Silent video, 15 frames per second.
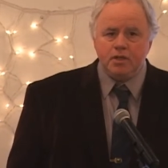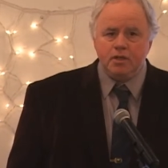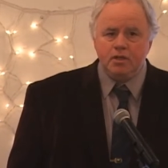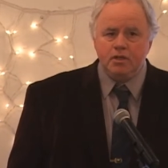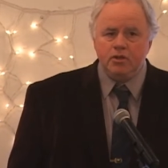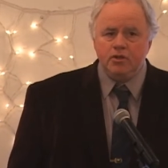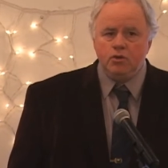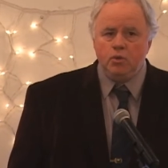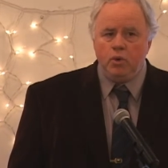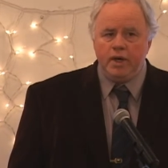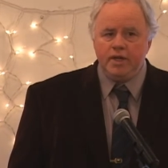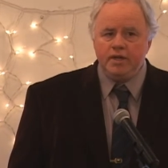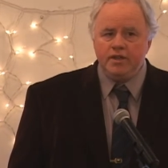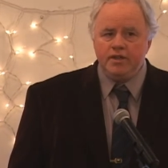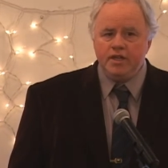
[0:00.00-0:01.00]
the
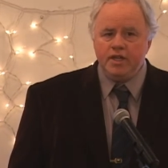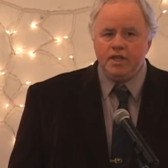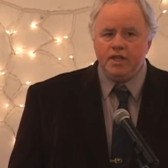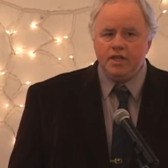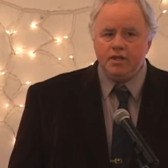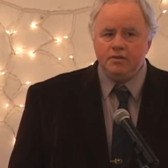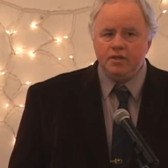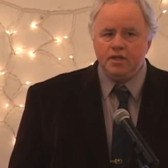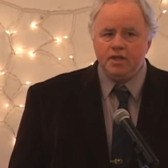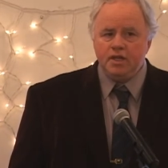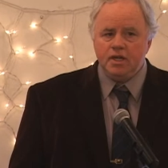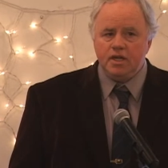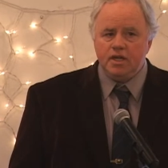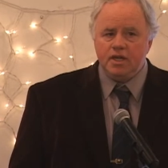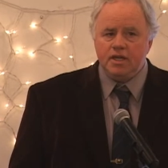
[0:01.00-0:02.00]
one thing,
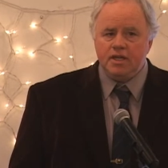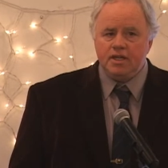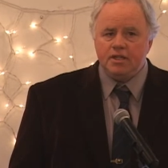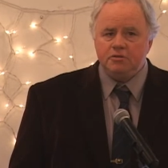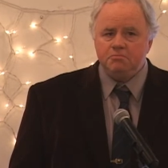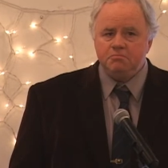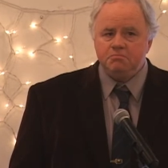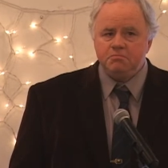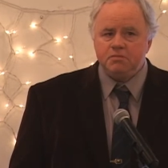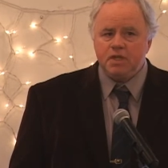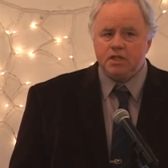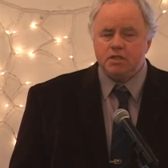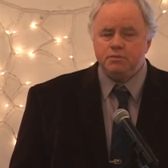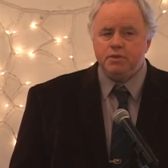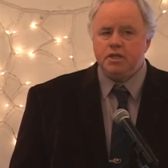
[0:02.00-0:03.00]
uh,
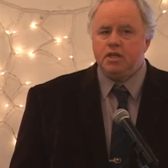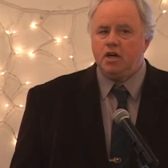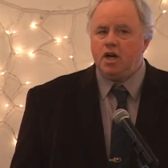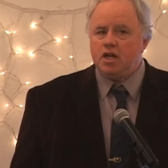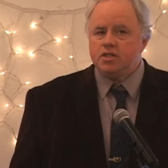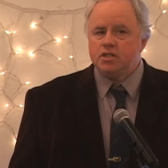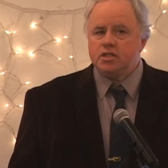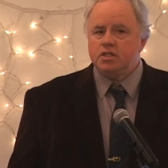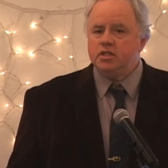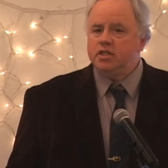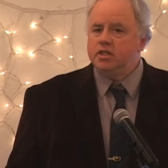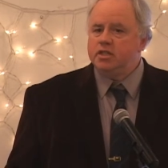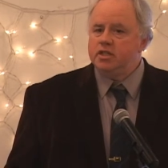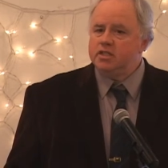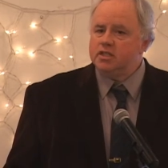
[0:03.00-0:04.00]
I'll speak cautiously
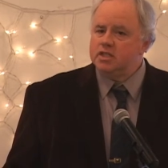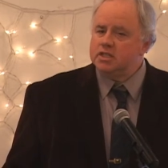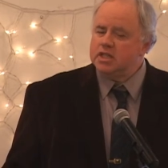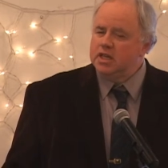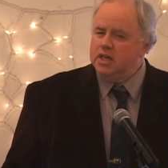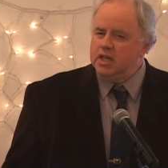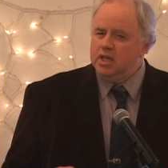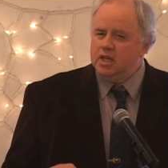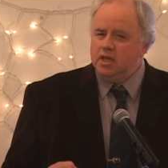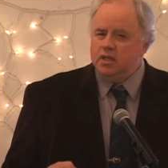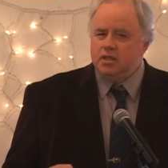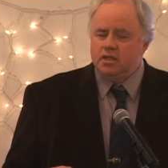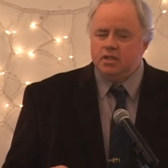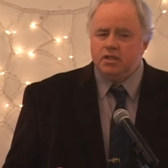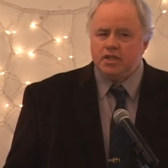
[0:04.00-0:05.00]
to this, is
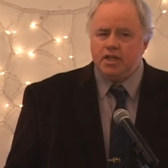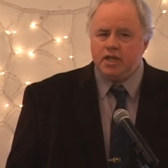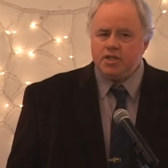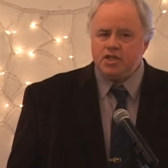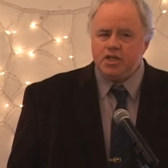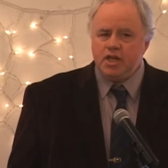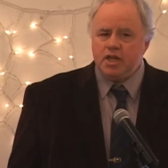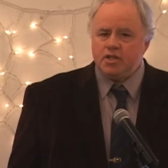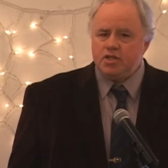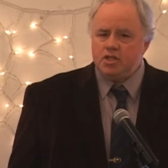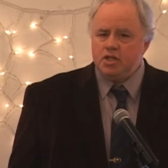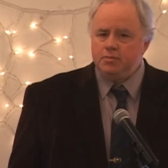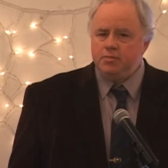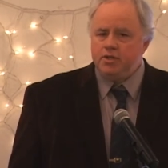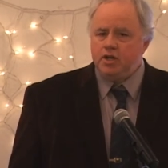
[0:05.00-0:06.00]
the Ketchikan
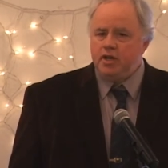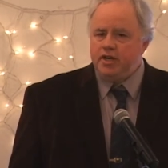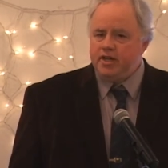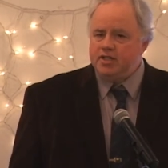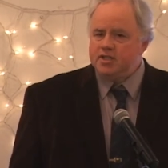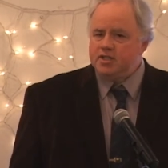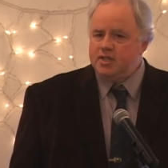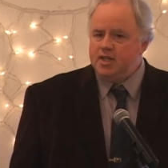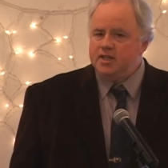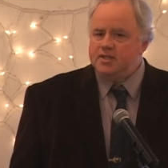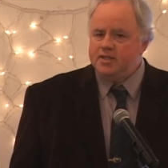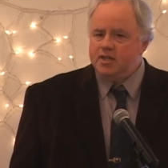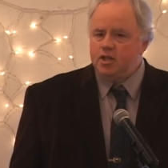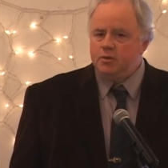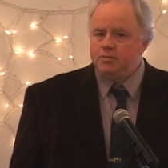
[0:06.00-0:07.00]
shipyard has,
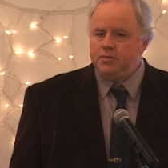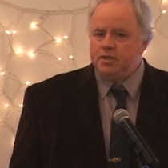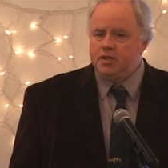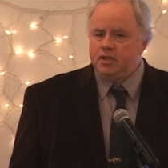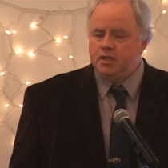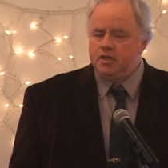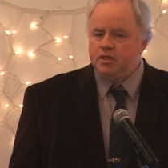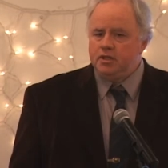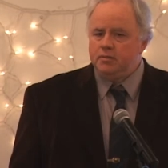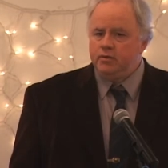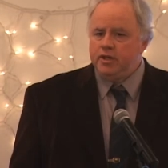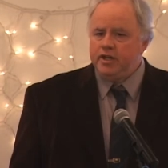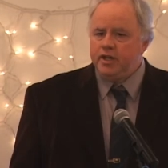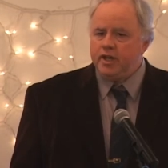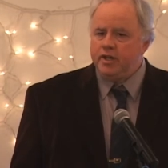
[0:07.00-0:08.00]
has helped the
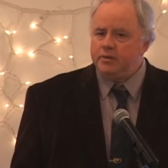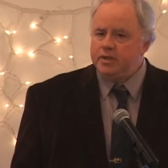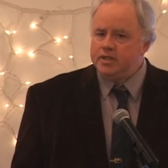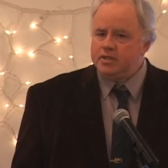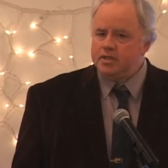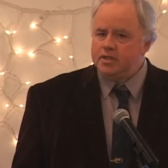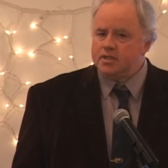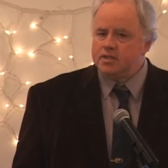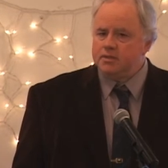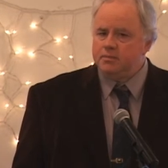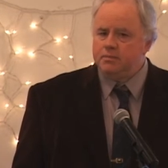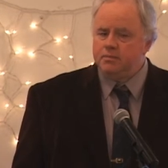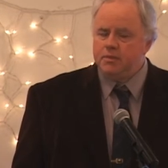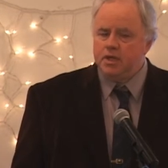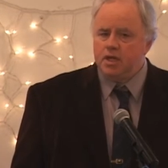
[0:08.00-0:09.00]
marine highway
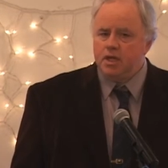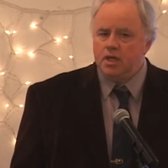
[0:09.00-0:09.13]
system